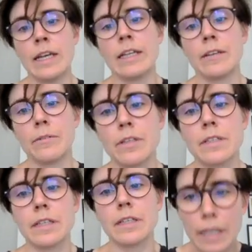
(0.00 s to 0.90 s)
there are
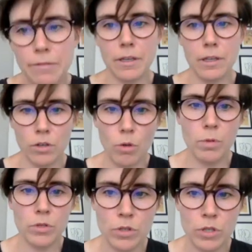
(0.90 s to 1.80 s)
significant
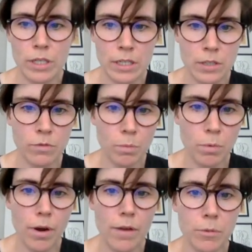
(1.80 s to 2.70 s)
opportunities for
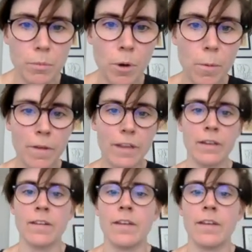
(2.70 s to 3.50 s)
private profit